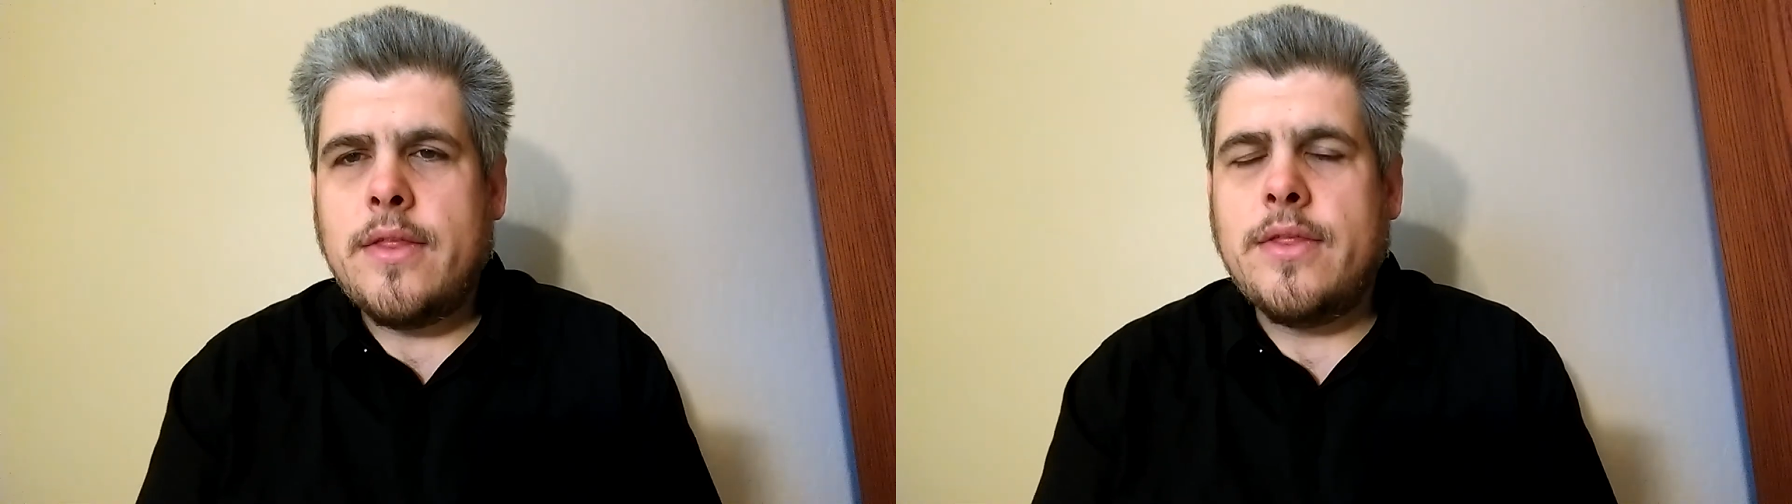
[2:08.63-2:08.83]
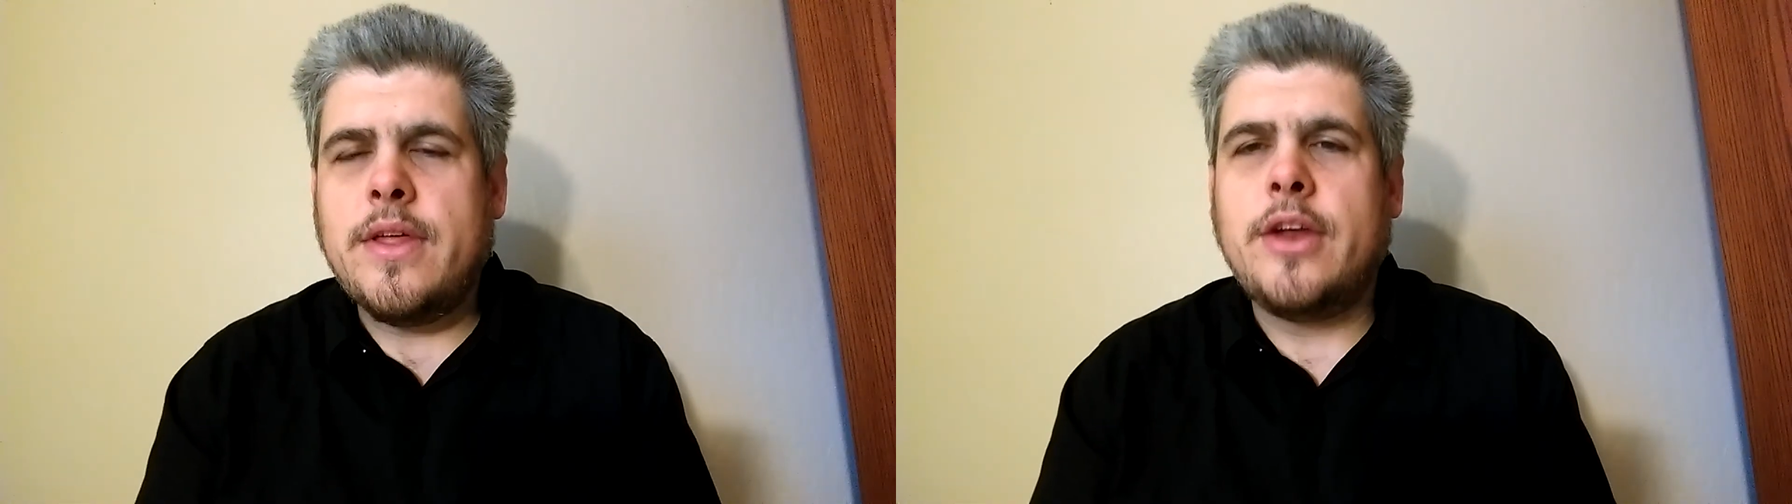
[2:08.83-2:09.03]

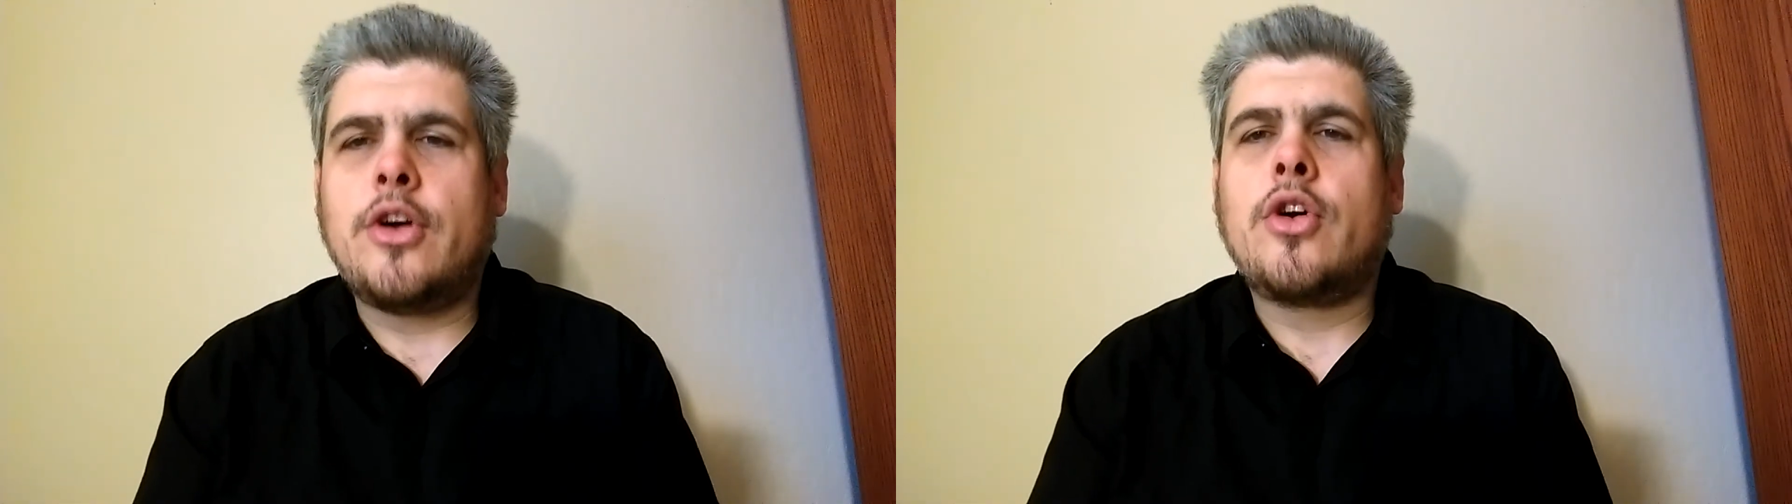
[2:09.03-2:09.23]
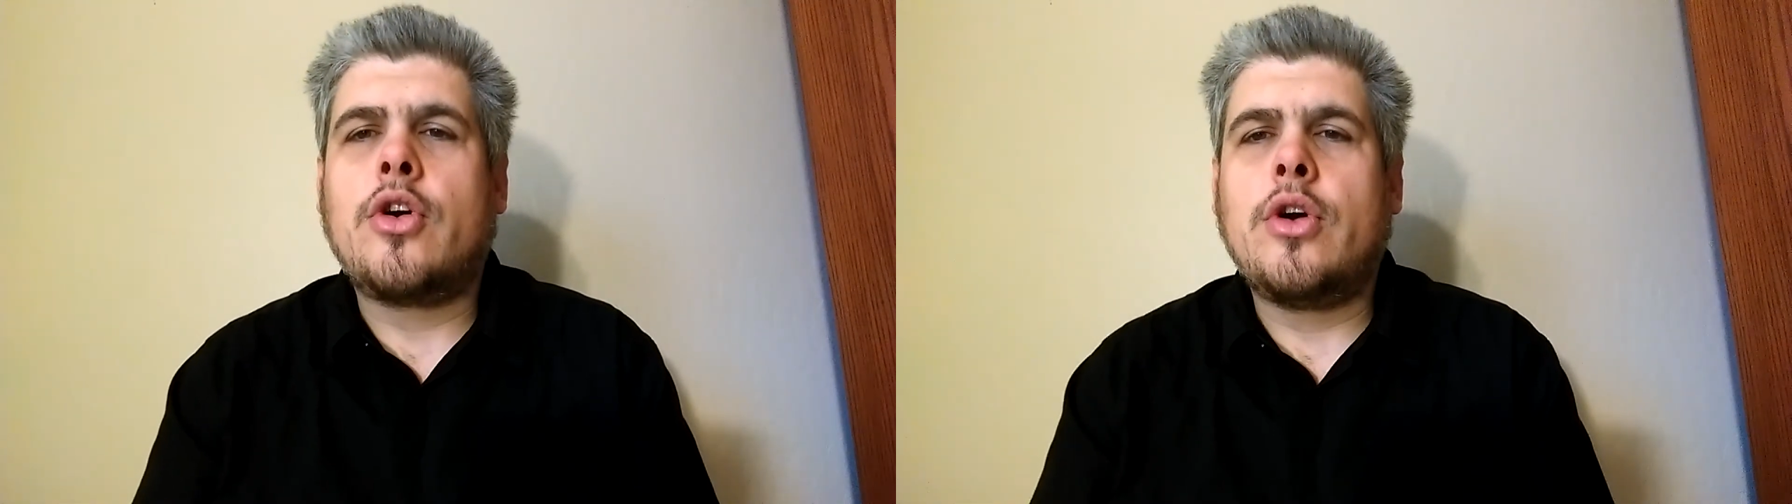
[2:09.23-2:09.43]
They had
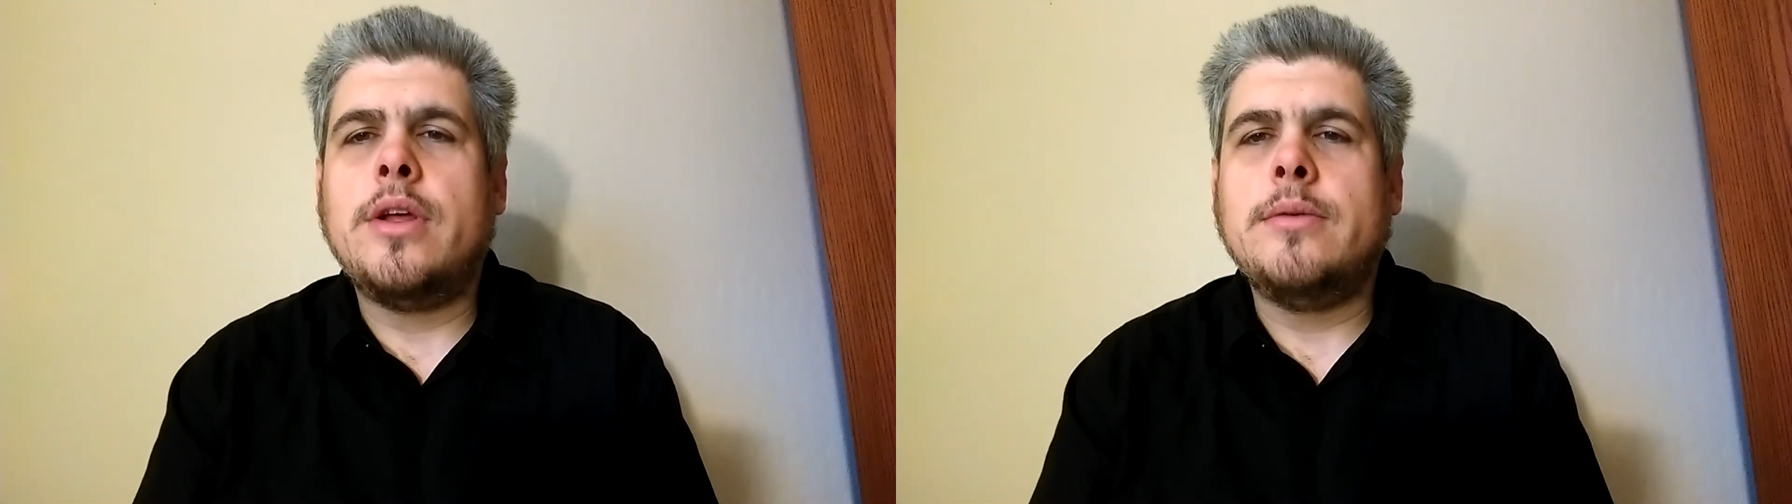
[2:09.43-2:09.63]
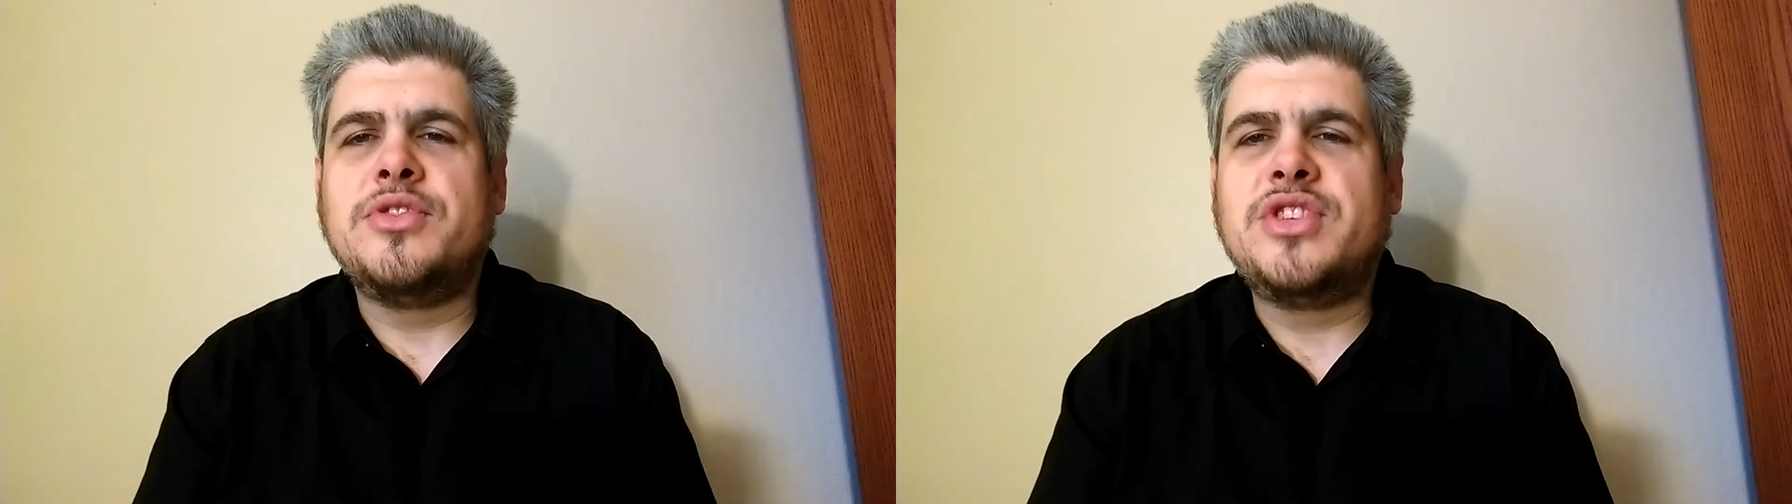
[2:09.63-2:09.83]
heard
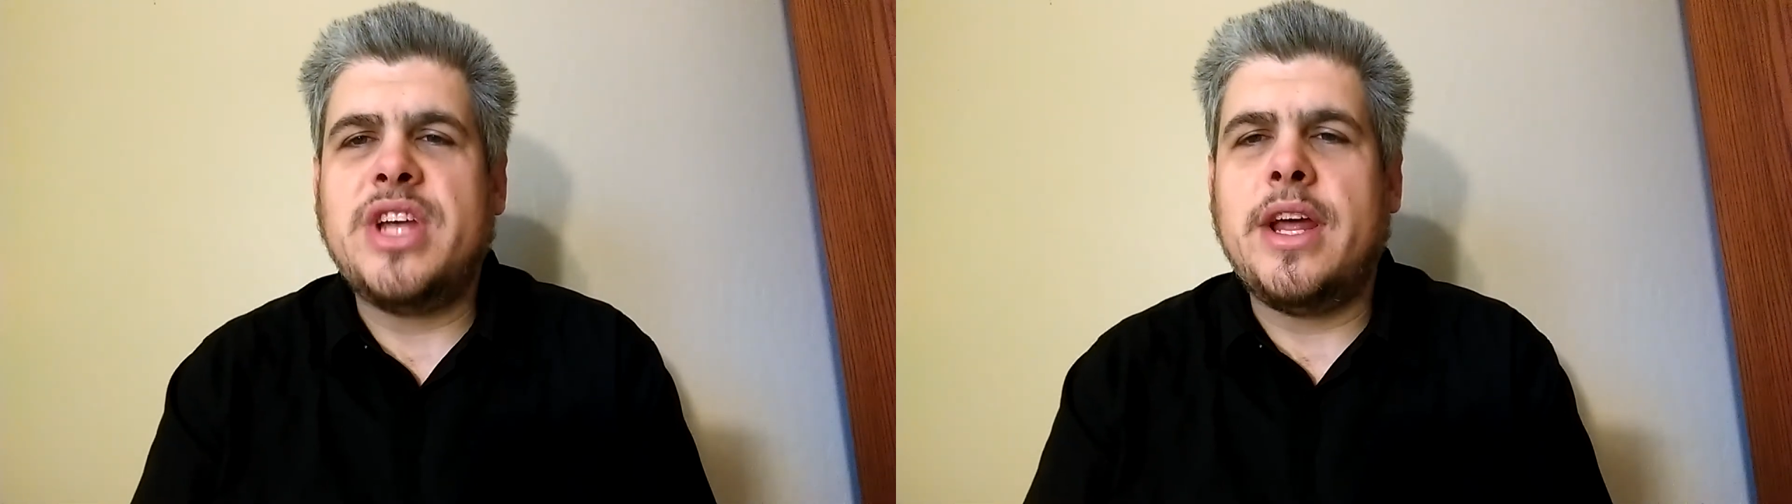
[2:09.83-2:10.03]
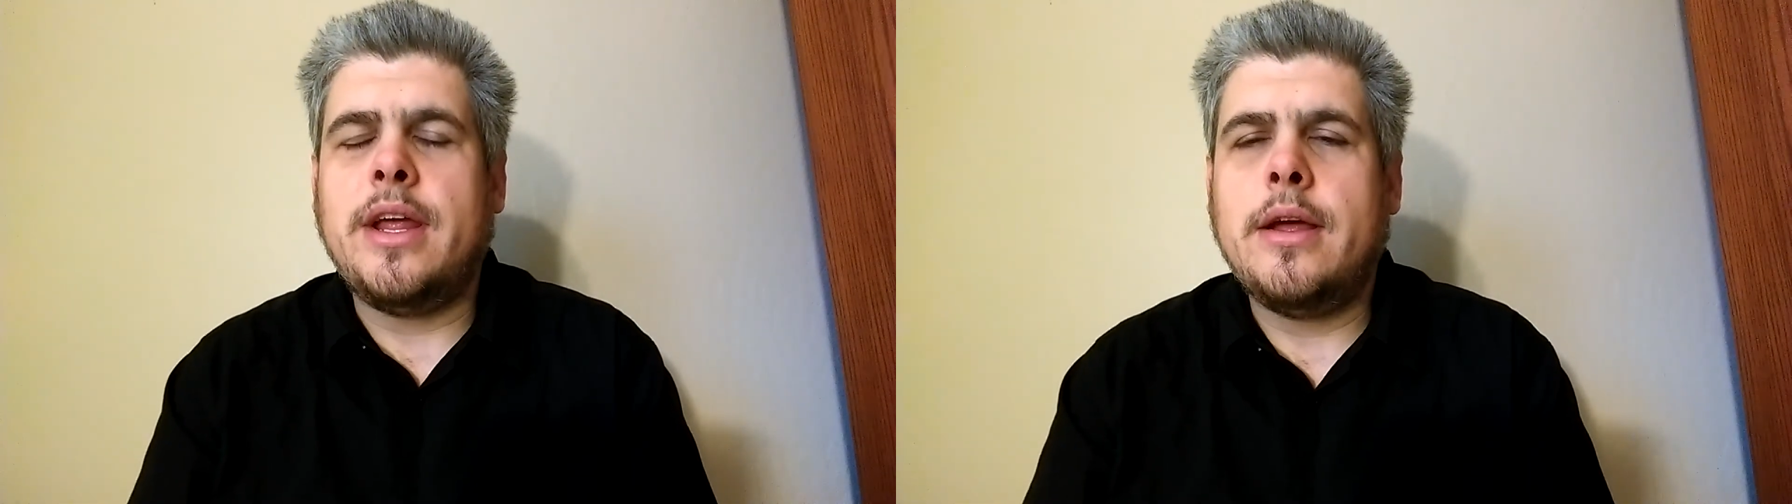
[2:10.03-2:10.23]
him
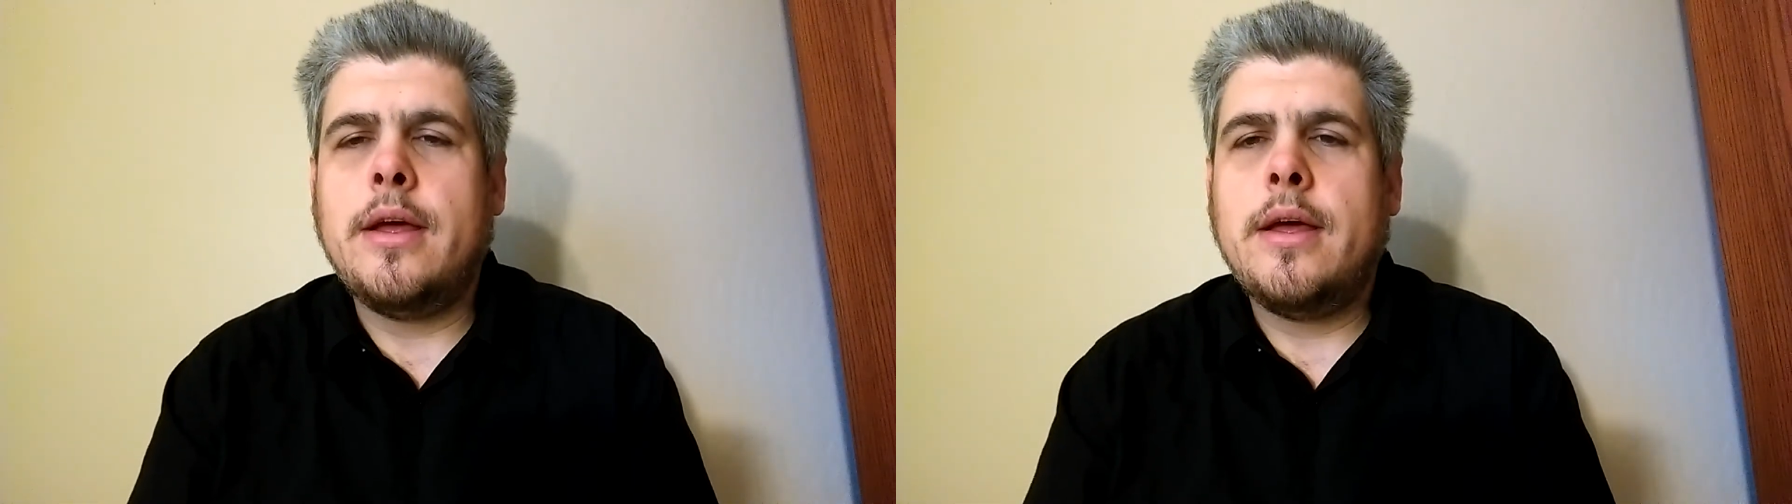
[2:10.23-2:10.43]
say